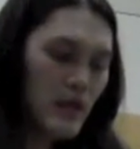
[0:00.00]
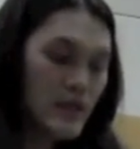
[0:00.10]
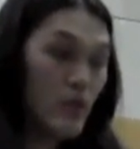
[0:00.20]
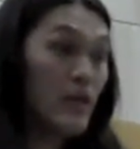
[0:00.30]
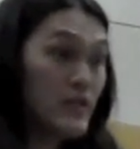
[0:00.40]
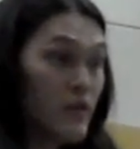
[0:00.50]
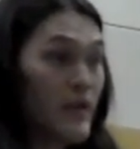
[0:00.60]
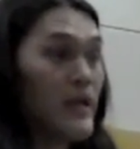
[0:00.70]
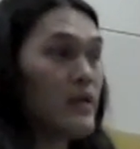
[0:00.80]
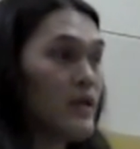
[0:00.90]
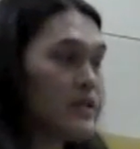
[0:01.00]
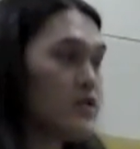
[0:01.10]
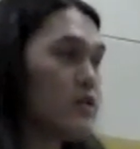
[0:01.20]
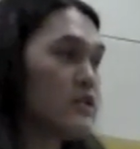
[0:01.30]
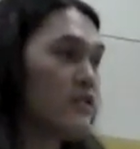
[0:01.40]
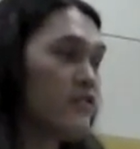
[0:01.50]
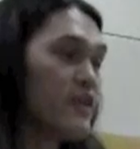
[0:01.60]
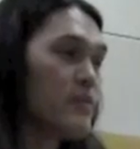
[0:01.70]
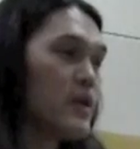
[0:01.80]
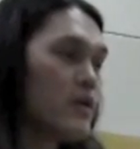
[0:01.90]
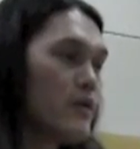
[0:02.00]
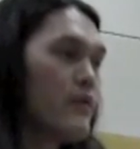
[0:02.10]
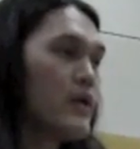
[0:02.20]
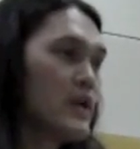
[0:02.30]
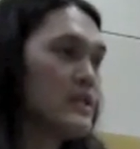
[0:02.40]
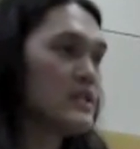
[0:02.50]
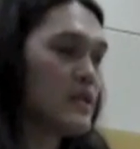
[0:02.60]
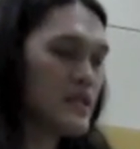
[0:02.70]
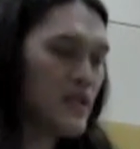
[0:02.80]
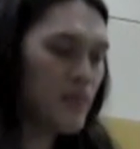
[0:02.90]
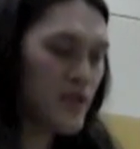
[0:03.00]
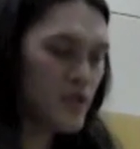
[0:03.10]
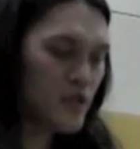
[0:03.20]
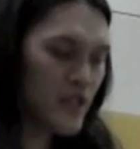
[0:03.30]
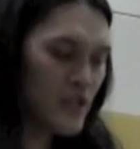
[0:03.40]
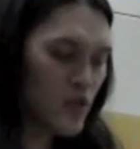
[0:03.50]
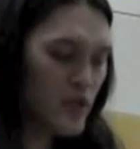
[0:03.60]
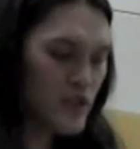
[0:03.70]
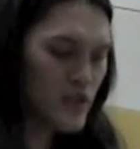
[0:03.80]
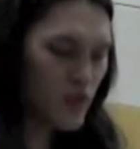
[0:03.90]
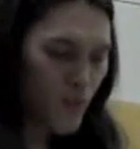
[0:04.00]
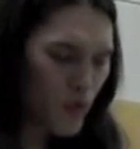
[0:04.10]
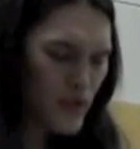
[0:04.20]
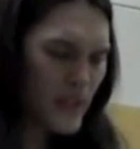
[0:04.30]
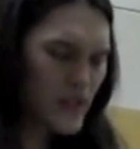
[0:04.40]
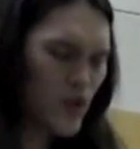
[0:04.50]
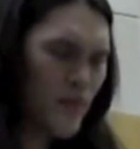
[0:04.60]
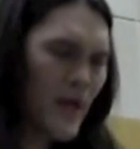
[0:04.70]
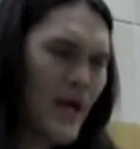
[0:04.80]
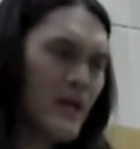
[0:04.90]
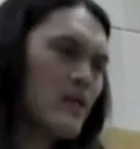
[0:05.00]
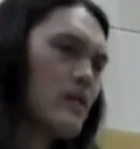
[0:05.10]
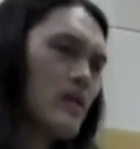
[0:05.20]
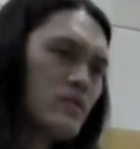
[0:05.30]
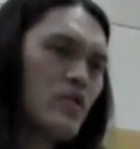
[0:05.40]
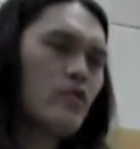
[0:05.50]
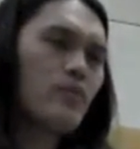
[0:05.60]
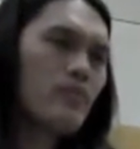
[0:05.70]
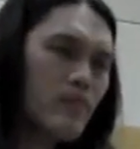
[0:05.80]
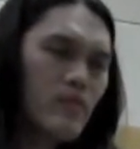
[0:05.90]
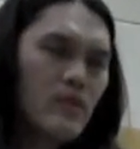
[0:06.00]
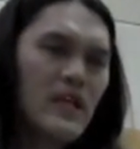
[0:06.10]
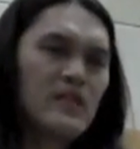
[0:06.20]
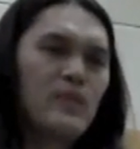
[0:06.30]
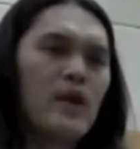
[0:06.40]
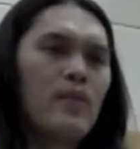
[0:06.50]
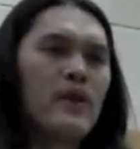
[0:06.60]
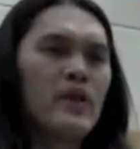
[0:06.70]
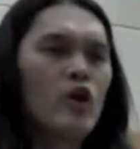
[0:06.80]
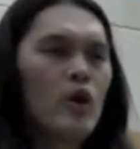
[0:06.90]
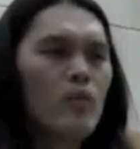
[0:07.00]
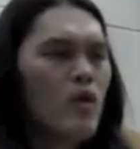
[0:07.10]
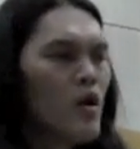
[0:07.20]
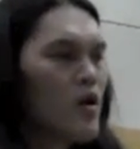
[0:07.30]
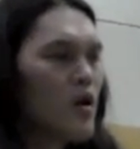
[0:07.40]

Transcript: I said, "Well, I saw that guy assaulting a female, and I decided to take pictures and ask questions." Well, Gaborski gets all mad, comes over, takes me out by the arm,